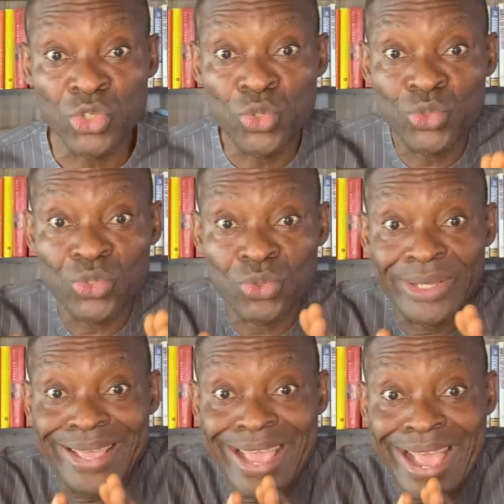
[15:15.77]
use
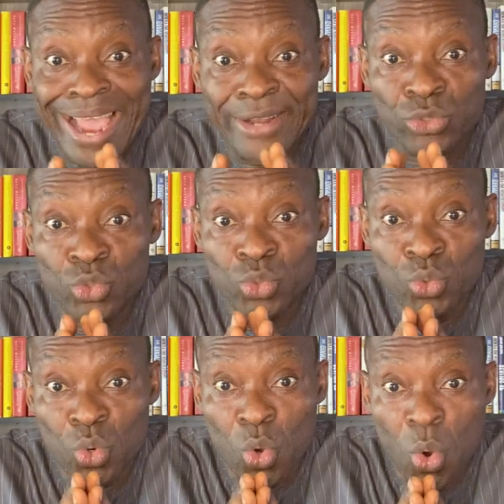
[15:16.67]
AI to do
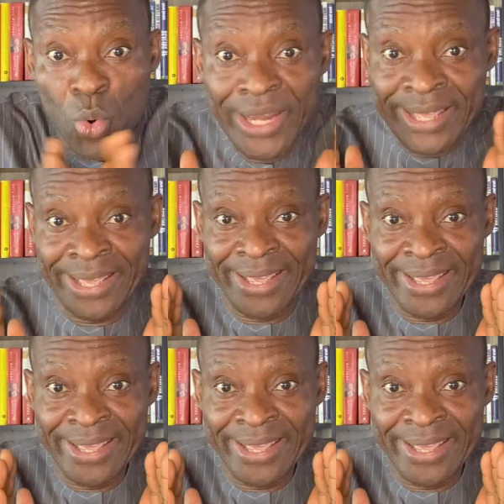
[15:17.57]
coolly.